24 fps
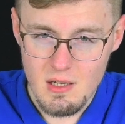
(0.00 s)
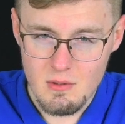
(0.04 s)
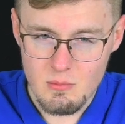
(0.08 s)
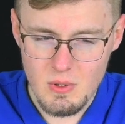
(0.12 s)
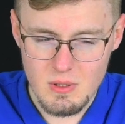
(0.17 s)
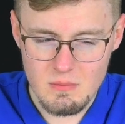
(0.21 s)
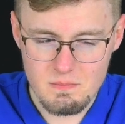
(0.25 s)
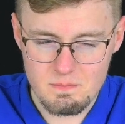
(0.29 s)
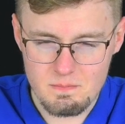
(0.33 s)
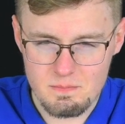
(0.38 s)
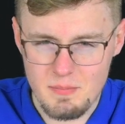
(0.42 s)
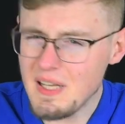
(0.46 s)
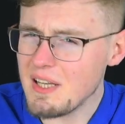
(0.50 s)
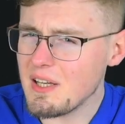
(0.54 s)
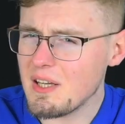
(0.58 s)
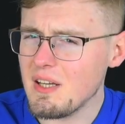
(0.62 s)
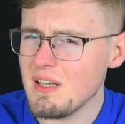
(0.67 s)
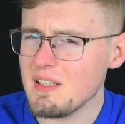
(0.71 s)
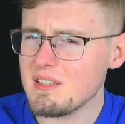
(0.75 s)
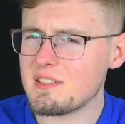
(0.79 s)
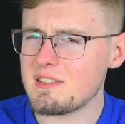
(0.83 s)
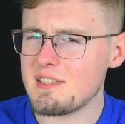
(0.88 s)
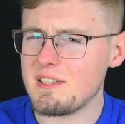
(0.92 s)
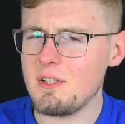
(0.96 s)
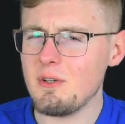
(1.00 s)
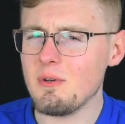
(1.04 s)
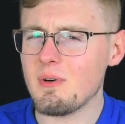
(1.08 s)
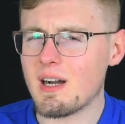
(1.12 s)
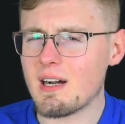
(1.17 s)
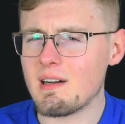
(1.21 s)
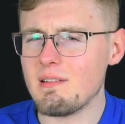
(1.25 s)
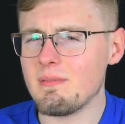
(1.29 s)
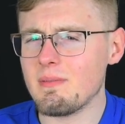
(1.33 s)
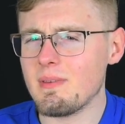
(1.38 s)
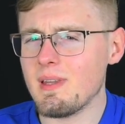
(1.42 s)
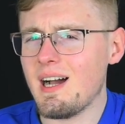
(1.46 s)
Well, because you
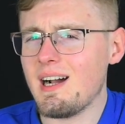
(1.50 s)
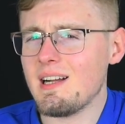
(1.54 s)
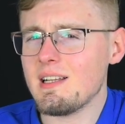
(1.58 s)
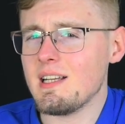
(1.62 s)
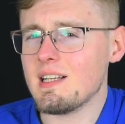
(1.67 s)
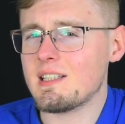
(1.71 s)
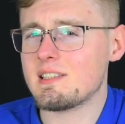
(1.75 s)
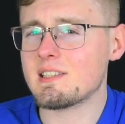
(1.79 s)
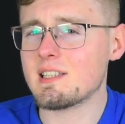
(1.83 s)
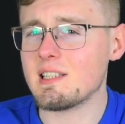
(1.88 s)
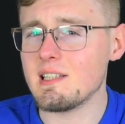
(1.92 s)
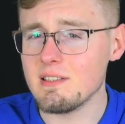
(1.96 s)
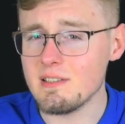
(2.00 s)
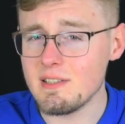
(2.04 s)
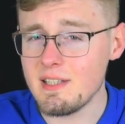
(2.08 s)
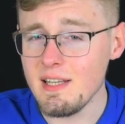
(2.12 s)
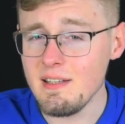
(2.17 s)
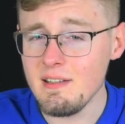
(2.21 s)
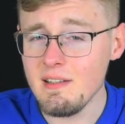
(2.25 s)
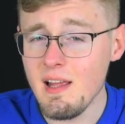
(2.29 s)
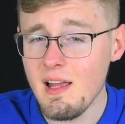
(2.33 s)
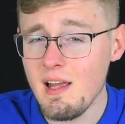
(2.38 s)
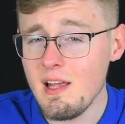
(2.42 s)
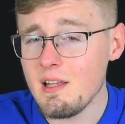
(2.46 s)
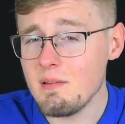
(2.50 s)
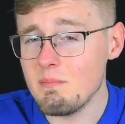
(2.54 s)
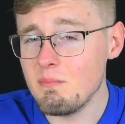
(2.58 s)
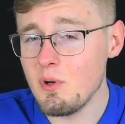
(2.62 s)
are not excluding